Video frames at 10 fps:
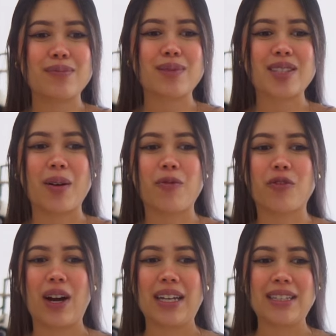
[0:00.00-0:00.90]
some
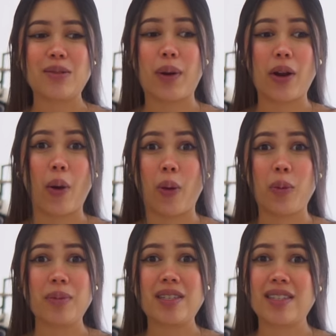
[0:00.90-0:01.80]
friends went
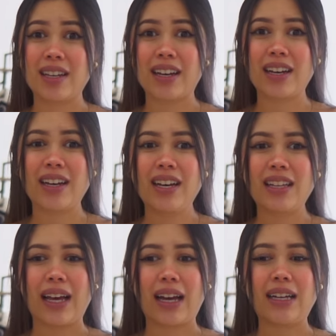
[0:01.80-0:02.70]
home sick
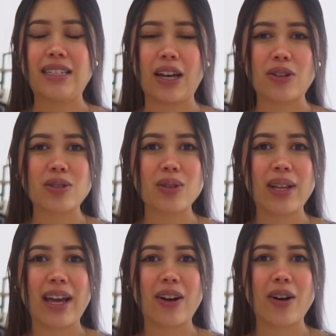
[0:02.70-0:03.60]
like a day or two
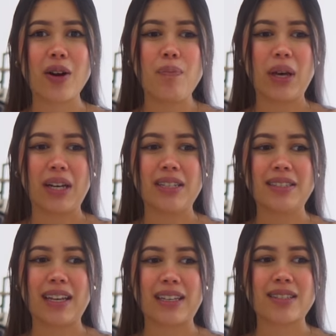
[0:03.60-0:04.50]
later
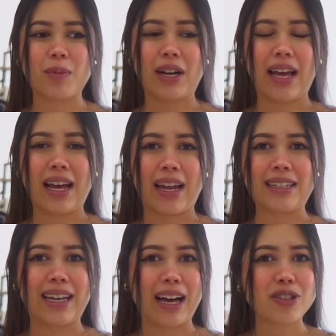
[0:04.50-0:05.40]
because like someone had
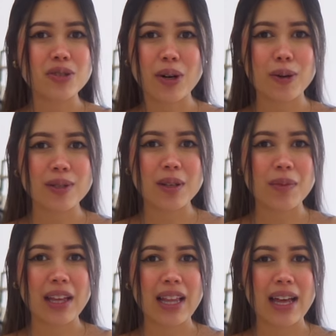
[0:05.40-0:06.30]
had gastro or
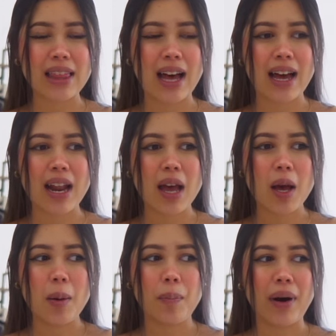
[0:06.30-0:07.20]
something like that
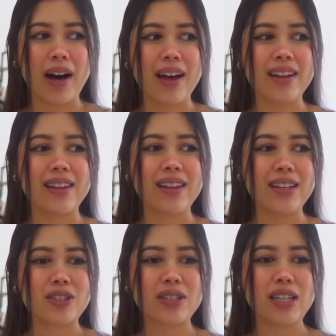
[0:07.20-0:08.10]
but
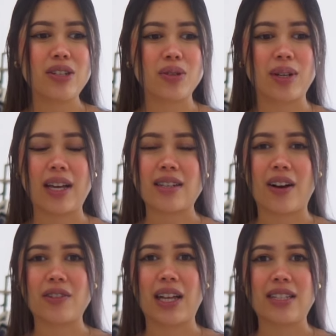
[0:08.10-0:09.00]
literally two days
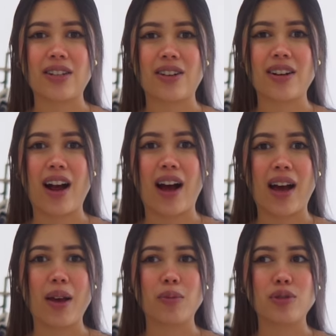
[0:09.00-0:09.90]
after that dinner
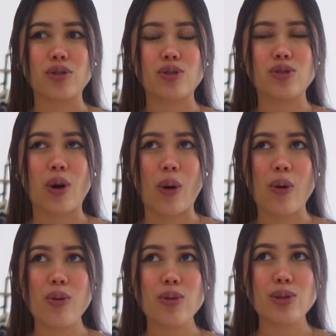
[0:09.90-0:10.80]
I was
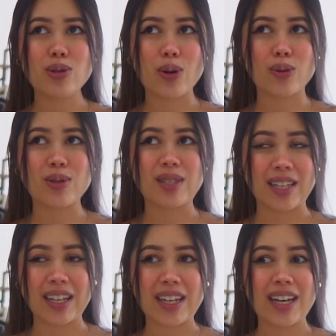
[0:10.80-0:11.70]
so so
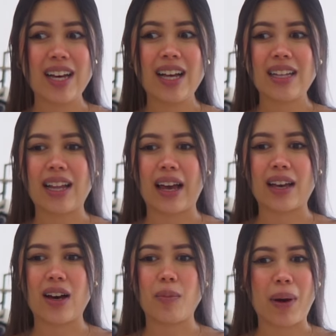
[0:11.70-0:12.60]
sick like
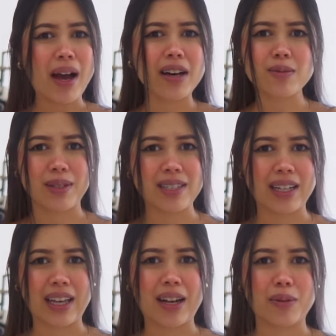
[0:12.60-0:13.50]
my husband
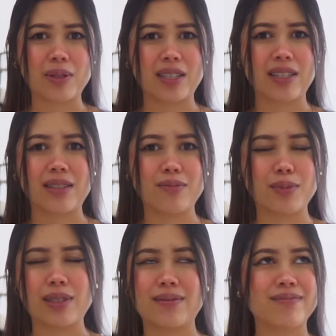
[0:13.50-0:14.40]
didn't get it which
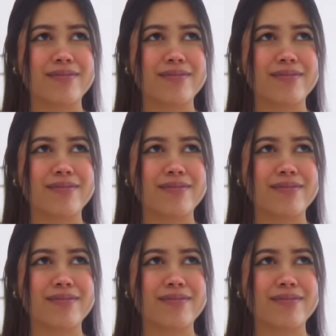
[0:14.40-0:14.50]
was